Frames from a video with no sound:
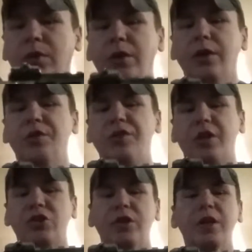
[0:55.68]
in a
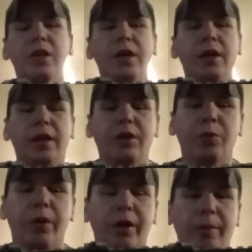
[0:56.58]
section.
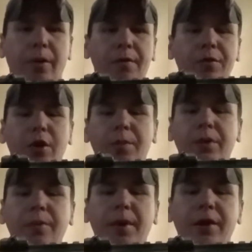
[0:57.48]
That's why Bravo
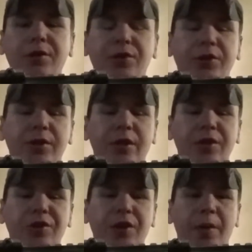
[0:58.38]
Company makes
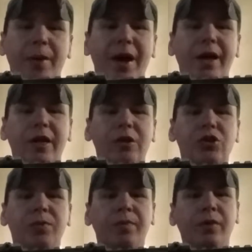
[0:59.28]
this
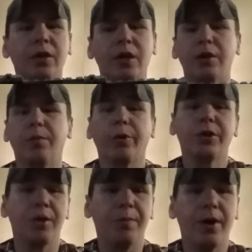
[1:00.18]
package for
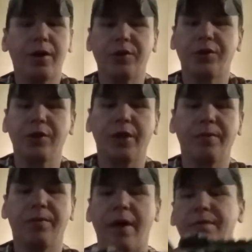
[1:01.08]
$10. You
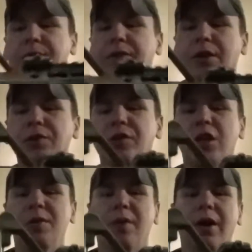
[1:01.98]
get 5 of these
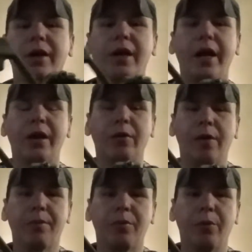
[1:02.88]
keymod hand
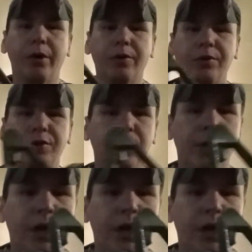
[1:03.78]
grip rails,